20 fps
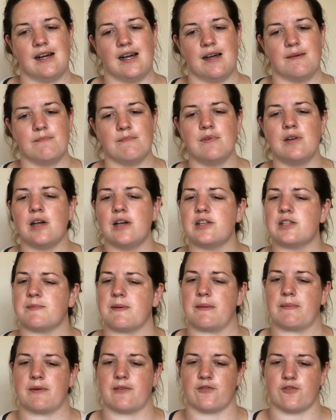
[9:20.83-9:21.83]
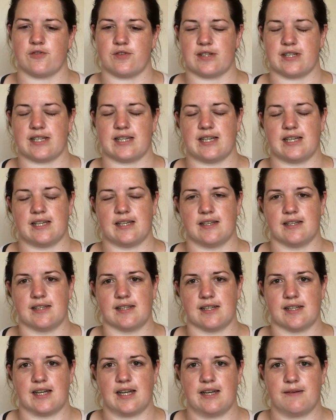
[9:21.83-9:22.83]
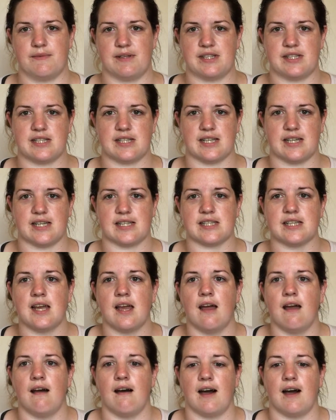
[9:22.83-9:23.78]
Loads of people have already knitted it.